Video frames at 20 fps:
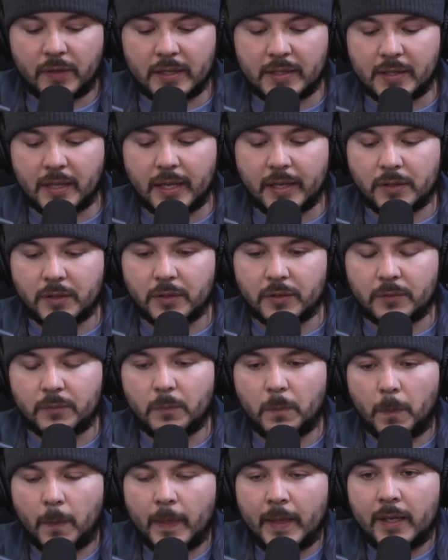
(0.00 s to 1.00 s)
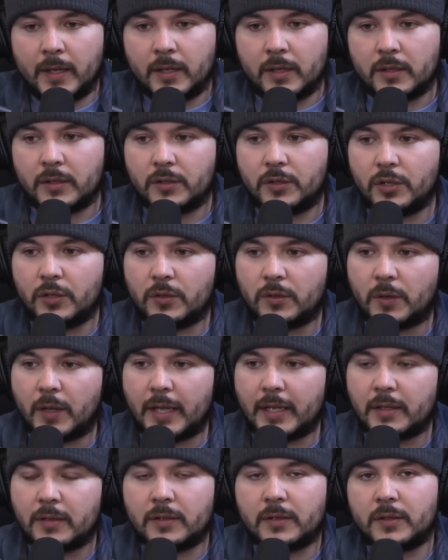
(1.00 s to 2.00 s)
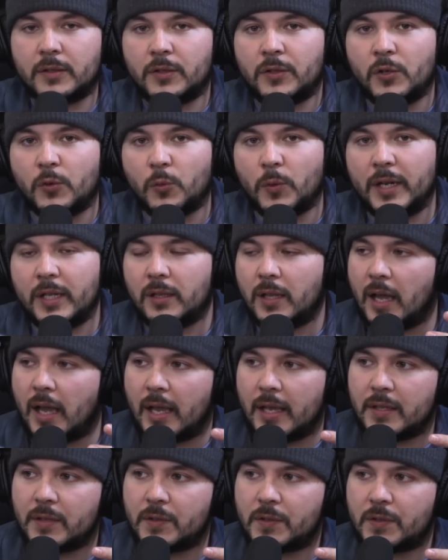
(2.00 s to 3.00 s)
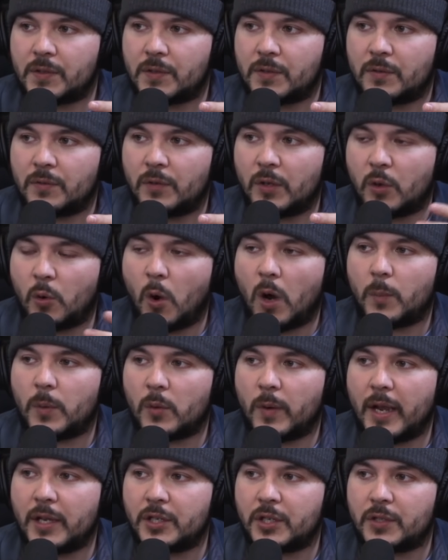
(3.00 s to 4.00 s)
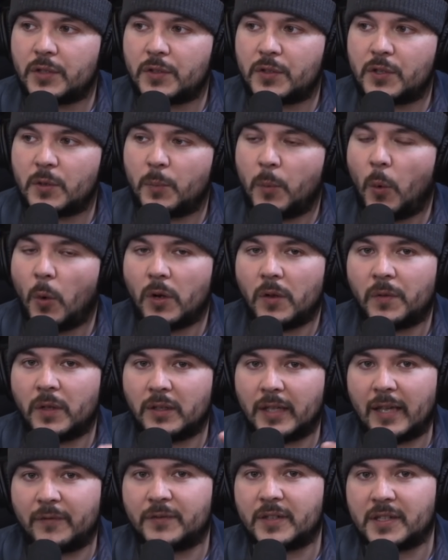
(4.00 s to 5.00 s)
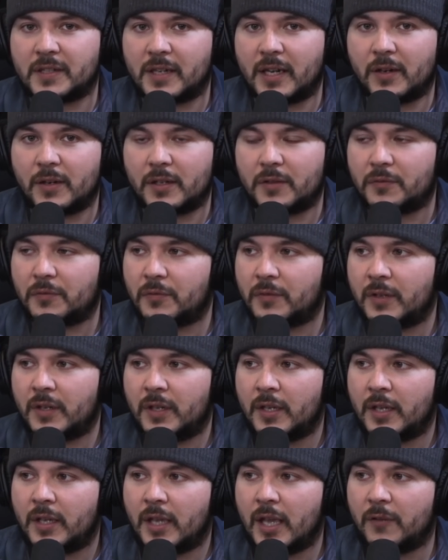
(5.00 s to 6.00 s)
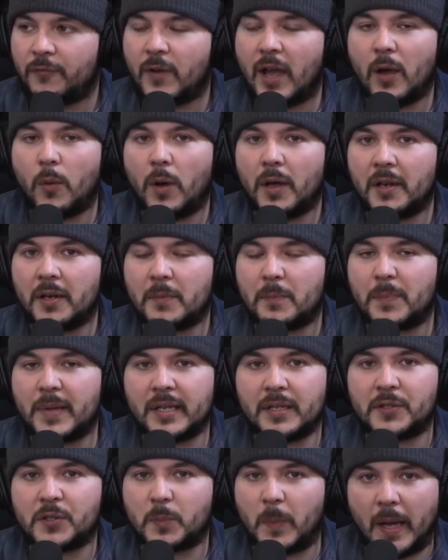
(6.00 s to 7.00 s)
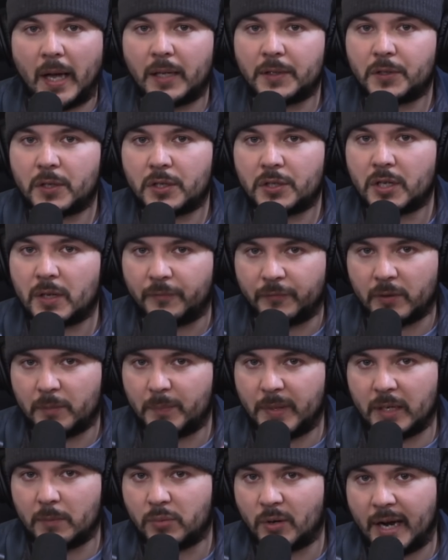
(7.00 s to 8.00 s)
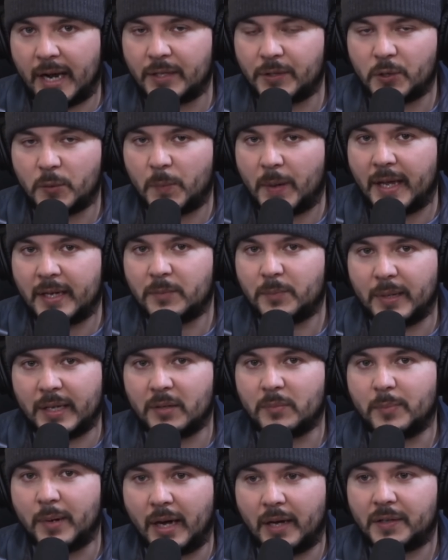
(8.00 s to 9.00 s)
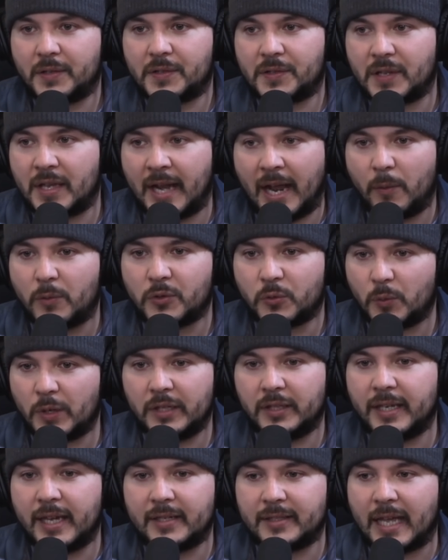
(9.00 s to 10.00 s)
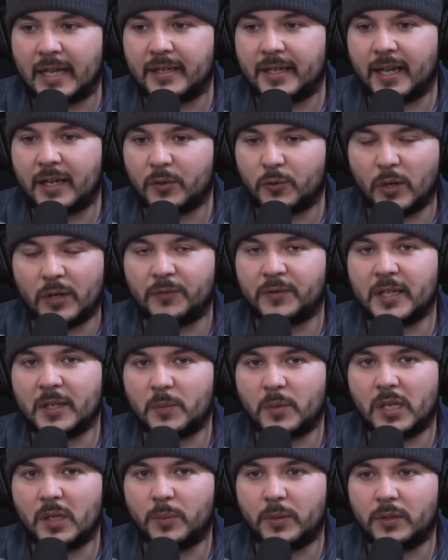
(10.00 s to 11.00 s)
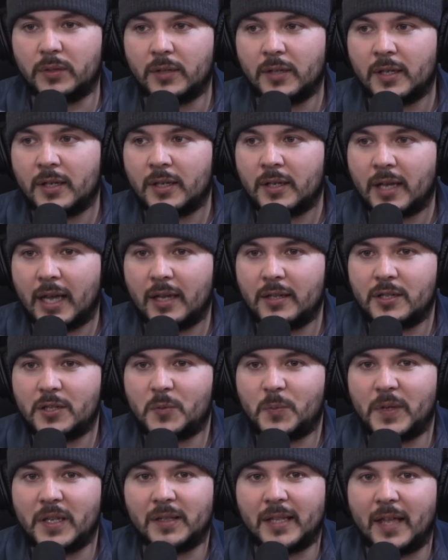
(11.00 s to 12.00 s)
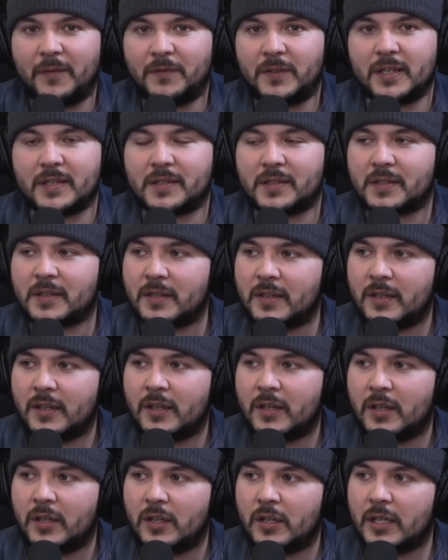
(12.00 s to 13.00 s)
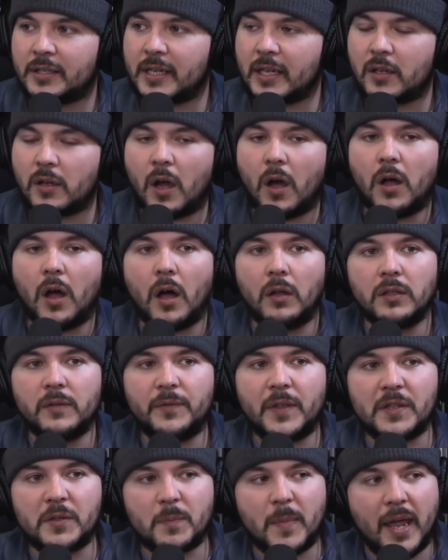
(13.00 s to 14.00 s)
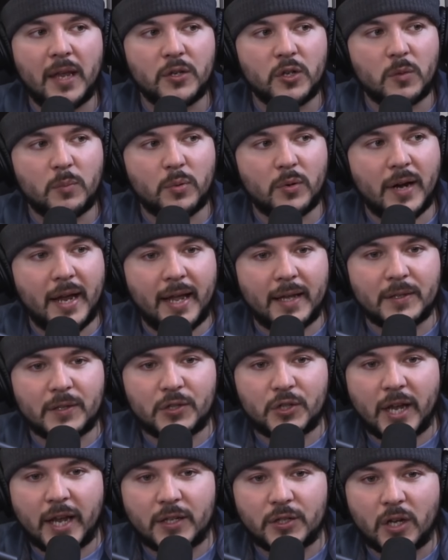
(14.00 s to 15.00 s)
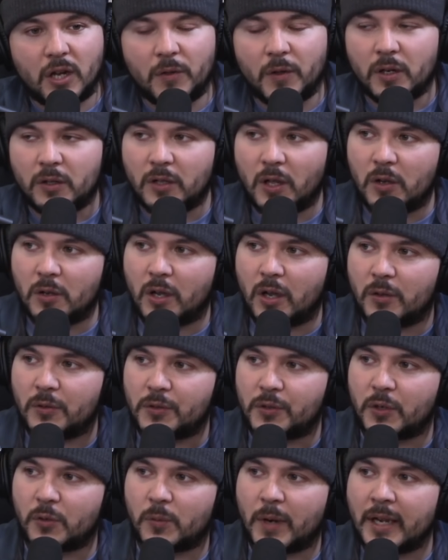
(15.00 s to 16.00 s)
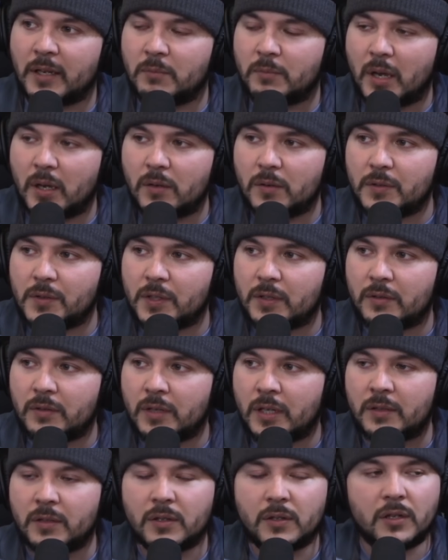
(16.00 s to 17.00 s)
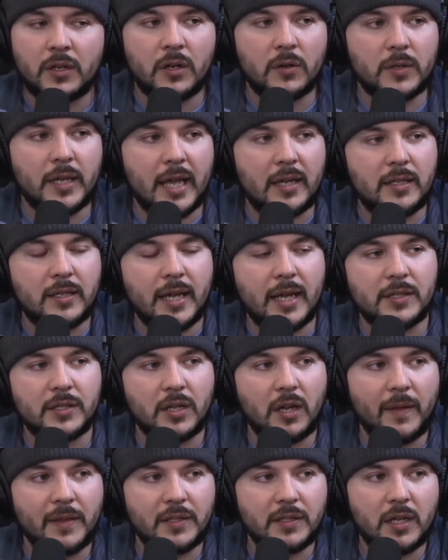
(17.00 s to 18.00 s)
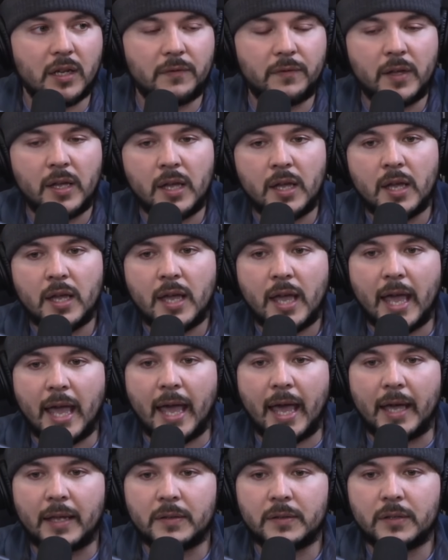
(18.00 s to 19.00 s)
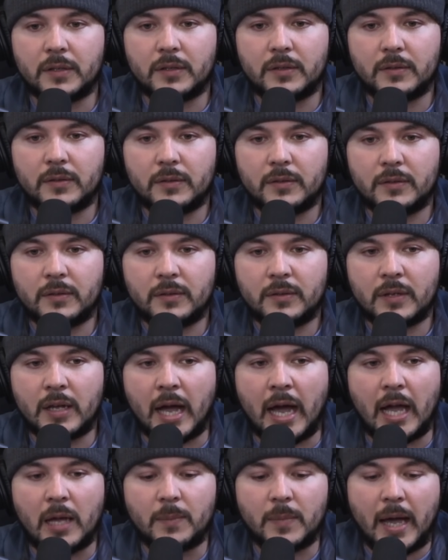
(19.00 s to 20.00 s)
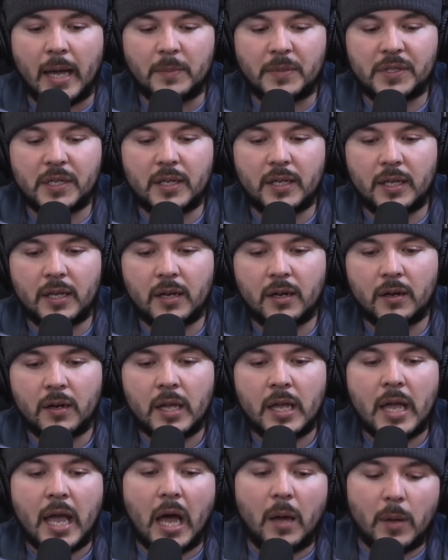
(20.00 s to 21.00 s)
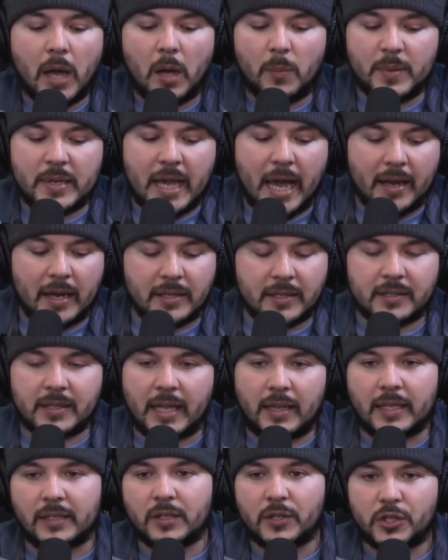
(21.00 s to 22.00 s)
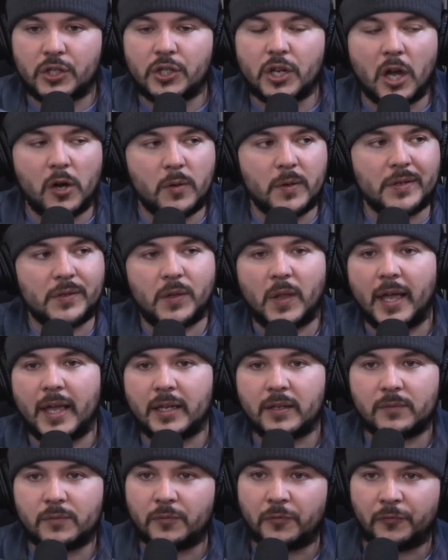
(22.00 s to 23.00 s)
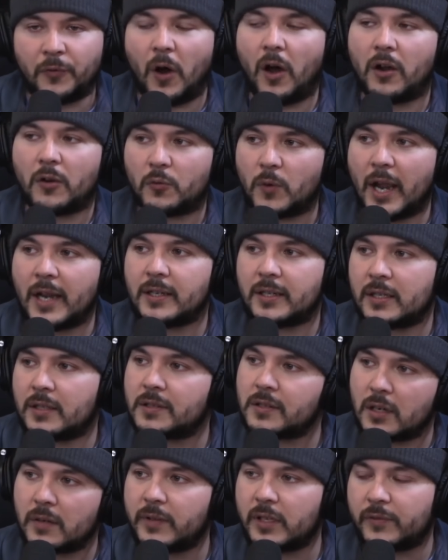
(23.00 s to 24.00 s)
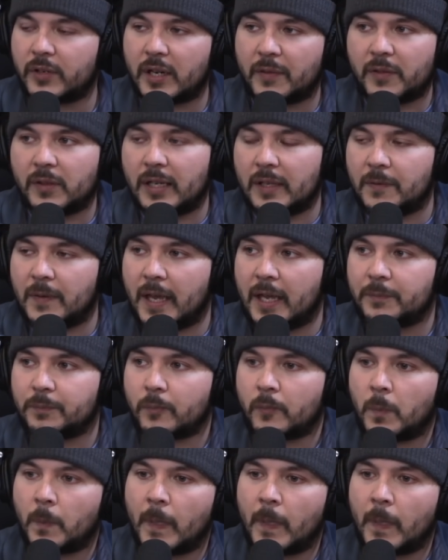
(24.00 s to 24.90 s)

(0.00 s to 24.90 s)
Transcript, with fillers: It's like, dude, you realize the corporations support the leftist narrative. If I wanted a big sponsorship from big brands who paid big bucks and I was really intending on grifting people, I'd just be a leftist. Yeah. That's like all of these major brands change all their logos to rainbows and you know, candy canes and all that stuff. And I'm sitting here, I'll be honest, it's not like this show is like far right conservative or anything like that.